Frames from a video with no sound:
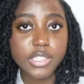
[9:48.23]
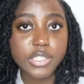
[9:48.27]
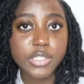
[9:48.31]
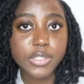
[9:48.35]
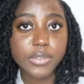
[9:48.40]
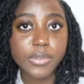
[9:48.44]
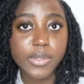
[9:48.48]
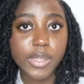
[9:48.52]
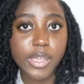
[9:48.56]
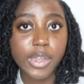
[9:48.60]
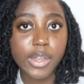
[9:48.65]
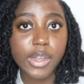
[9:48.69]
So
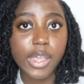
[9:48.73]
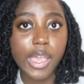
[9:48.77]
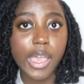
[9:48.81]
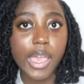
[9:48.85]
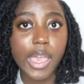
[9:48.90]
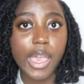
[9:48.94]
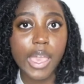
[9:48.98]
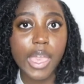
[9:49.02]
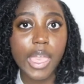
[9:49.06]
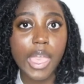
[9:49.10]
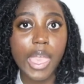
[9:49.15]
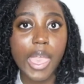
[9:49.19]
then
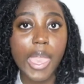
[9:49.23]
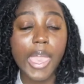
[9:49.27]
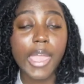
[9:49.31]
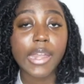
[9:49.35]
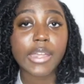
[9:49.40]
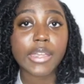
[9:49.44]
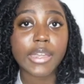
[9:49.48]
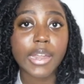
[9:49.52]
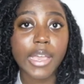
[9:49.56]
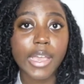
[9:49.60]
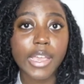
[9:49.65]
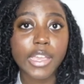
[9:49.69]

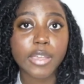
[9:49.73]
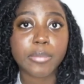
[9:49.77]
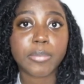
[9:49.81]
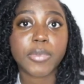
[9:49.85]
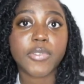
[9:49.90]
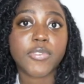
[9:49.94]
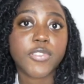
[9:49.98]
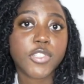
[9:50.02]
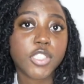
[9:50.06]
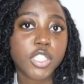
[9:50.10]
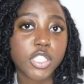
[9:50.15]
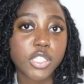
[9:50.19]
at night
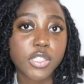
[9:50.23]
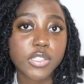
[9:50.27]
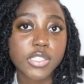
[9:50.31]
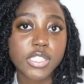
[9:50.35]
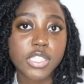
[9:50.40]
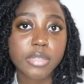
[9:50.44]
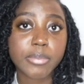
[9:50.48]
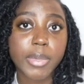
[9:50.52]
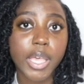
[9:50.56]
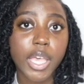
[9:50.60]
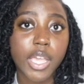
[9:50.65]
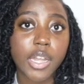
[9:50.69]
before she goes
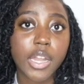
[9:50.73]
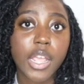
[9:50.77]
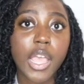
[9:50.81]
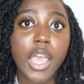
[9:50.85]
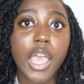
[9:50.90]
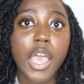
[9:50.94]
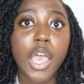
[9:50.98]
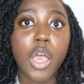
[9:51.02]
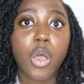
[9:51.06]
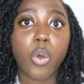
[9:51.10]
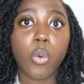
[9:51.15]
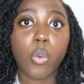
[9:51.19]
to bed,
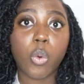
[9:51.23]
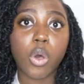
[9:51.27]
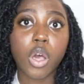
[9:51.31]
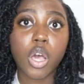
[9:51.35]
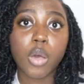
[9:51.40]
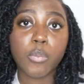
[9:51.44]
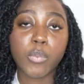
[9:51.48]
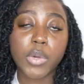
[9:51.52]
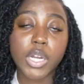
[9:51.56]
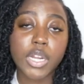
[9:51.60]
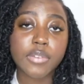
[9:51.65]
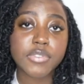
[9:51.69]

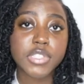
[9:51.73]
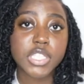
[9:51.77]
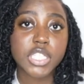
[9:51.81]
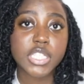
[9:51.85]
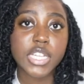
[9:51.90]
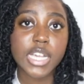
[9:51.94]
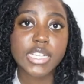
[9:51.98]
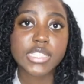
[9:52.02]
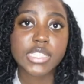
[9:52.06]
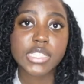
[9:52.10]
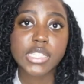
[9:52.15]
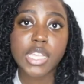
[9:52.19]
whatever she
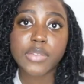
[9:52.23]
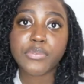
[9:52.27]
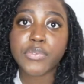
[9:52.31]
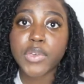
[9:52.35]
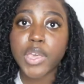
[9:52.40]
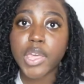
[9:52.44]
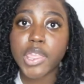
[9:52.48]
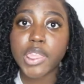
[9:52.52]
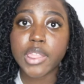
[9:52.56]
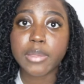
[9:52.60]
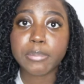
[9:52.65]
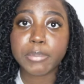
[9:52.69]
has left
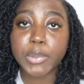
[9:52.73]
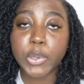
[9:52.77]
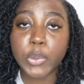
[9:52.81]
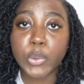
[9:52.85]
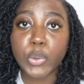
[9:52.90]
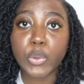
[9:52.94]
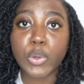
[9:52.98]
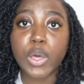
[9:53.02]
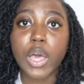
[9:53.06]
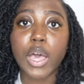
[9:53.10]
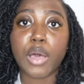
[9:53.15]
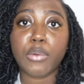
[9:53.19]
in the
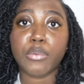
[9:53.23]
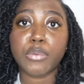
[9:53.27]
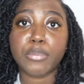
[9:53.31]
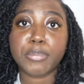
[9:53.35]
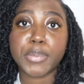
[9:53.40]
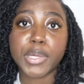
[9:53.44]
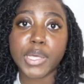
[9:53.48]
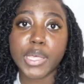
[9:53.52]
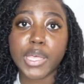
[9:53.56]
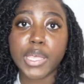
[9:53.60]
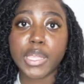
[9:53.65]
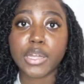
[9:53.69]
bowl, I would
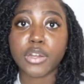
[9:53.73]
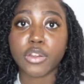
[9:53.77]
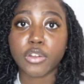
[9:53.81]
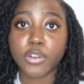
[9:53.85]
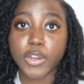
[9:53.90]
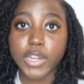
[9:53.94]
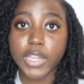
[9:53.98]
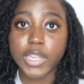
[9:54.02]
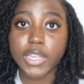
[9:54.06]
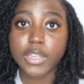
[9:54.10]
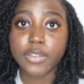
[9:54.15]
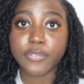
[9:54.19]
put in a
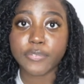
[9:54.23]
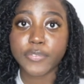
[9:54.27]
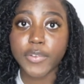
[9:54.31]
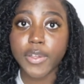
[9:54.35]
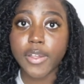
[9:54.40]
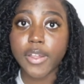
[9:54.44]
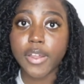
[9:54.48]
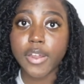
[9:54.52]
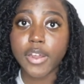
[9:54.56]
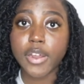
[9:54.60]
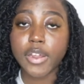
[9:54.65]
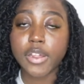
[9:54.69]
crate for
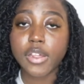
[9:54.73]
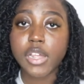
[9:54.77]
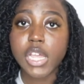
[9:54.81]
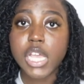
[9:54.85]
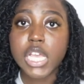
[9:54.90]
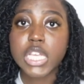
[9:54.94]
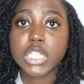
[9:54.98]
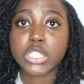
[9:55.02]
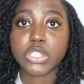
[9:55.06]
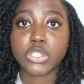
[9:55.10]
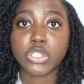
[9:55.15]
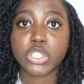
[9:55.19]
her
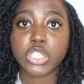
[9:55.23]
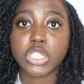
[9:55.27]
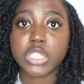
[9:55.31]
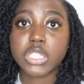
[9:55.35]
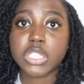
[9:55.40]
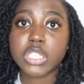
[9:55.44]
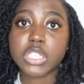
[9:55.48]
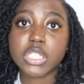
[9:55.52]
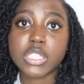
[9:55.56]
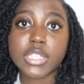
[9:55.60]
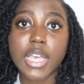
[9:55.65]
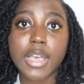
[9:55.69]
so she
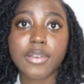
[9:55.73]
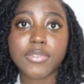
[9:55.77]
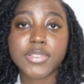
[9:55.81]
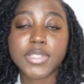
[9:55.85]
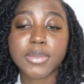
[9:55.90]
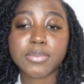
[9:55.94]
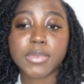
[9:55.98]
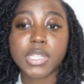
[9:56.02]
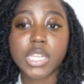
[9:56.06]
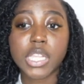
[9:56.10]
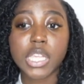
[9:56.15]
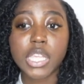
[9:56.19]
can just have
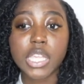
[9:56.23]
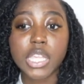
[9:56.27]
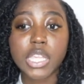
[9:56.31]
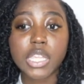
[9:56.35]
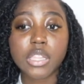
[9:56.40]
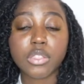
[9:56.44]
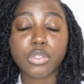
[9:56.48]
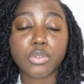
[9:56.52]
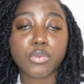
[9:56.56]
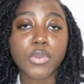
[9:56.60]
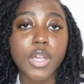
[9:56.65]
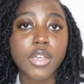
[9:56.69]
something to
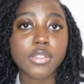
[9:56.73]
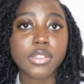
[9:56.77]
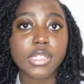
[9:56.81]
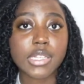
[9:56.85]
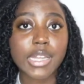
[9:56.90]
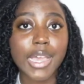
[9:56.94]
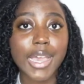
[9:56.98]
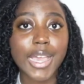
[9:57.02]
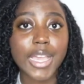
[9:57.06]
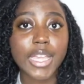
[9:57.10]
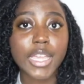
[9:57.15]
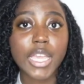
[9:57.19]
eat throughout the
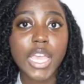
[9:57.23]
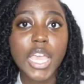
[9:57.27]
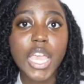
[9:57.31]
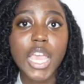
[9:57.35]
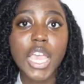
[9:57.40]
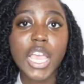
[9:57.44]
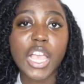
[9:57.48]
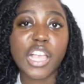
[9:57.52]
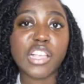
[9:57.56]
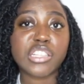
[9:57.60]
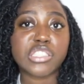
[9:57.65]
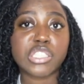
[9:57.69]
night.
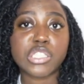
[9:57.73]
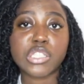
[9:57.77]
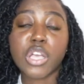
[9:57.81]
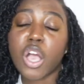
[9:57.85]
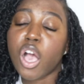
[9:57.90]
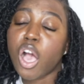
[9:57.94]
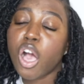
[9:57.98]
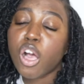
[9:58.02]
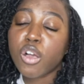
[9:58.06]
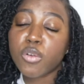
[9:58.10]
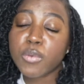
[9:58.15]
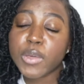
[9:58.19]
And she
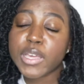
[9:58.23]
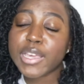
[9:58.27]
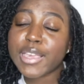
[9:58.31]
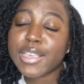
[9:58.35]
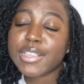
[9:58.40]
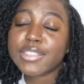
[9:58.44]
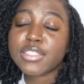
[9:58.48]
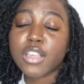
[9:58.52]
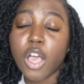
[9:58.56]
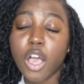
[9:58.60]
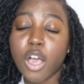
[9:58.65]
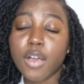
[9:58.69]

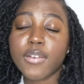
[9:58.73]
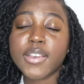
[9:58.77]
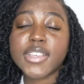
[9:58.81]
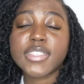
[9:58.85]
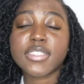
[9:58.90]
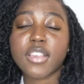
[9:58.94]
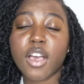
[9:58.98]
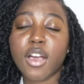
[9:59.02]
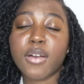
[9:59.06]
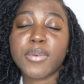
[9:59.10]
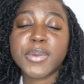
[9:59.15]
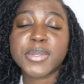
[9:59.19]
always,
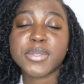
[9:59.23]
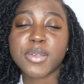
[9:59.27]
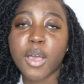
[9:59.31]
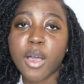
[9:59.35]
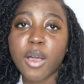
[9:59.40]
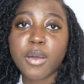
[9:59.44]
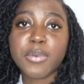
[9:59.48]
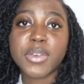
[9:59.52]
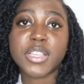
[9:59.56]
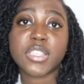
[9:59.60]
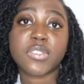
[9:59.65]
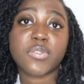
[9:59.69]
always, always,
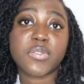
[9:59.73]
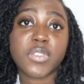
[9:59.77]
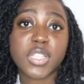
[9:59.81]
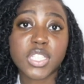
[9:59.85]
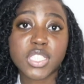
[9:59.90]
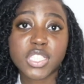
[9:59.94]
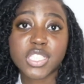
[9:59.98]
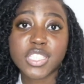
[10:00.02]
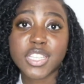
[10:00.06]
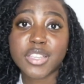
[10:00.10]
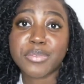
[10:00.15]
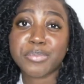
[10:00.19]
always
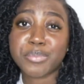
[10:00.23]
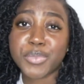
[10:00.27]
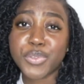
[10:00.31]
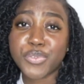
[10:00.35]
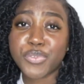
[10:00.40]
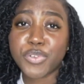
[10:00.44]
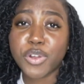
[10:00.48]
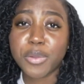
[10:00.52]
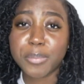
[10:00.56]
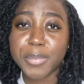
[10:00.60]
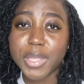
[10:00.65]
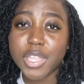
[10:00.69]
finish it
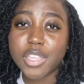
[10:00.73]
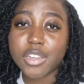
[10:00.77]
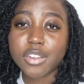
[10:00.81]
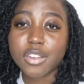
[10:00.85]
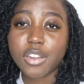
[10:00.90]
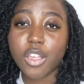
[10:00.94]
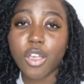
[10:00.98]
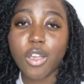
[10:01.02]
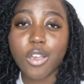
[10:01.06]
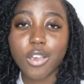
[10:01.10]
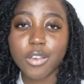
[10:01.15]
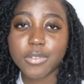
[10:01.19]
before bed.
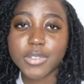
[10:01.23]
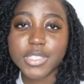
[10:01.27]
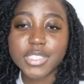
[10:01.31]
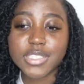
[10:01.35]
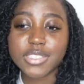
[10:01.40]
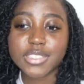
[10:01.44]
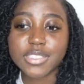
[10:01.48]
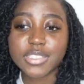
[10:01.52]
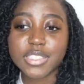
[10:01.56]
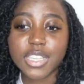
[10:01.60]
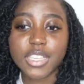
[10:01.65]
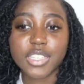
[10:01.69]

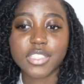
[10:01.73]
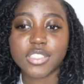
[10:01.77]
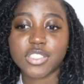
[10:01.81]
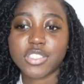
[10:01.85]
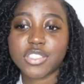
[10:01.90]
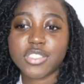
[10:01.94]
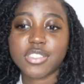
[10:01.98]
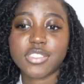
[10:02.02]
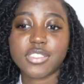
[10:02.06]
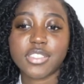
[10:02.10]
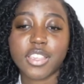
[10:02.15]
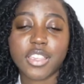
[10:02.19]
Always. Like,
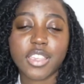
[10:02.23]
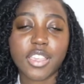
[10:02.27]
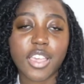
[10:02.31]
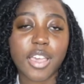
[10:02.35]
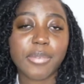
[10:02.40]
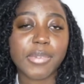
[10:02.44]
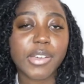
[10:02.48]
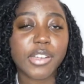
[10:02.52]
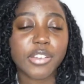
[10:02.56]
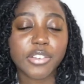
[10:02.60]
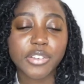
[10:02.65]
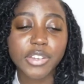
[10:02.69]
she's like,
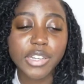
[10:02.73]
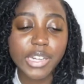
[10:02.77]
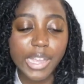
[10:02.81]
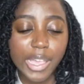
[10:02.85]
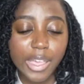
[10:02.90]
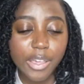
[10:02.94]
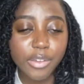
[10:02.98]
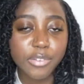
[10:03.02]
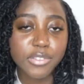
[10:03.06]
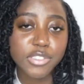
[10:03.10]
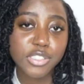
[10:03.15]
I'm hungry now.